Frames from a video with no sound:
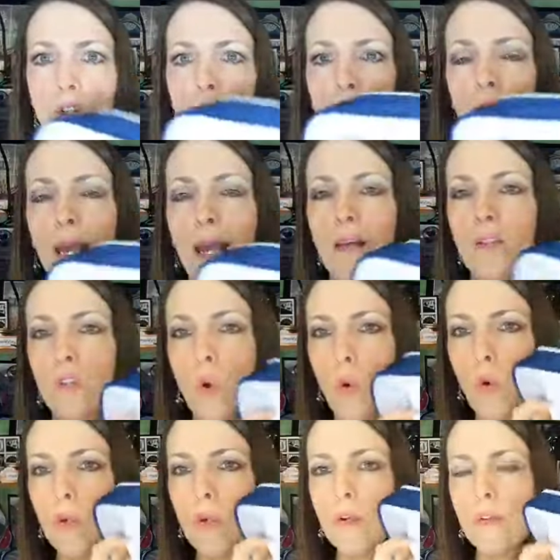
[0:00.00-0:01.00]
are allowed to
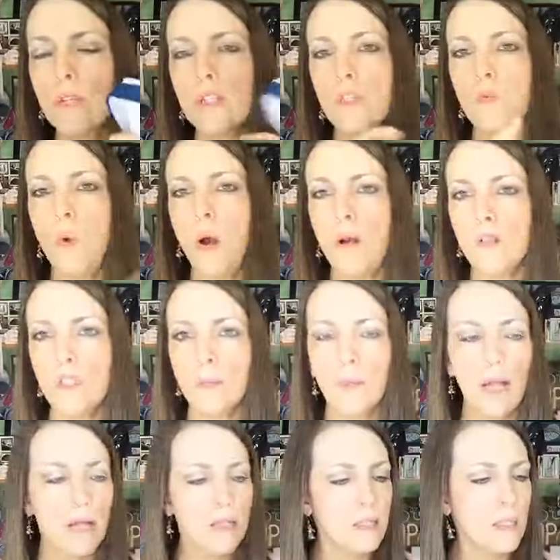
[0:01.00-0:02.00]
order this while
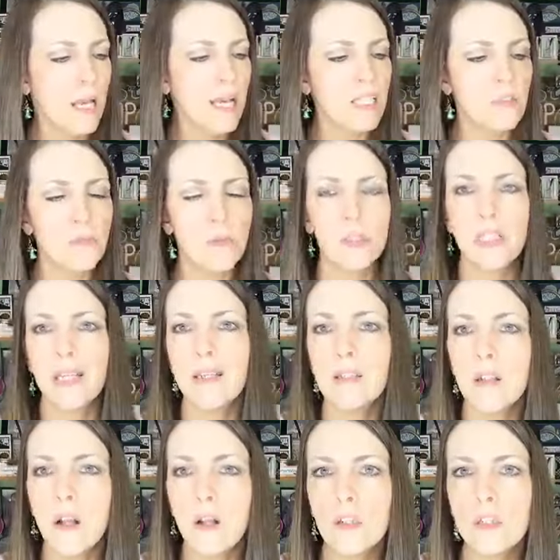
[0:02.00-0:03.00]
supplies last for
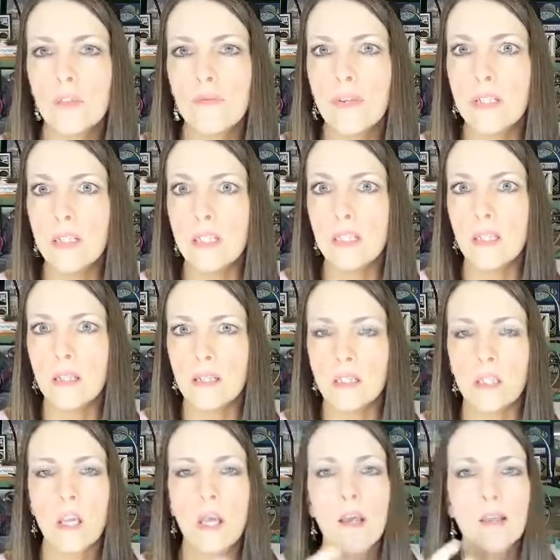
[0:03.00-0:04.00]

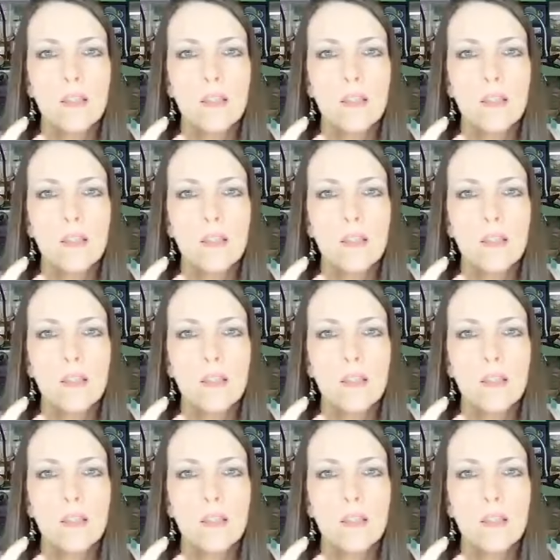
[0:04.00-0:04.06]
$10.50.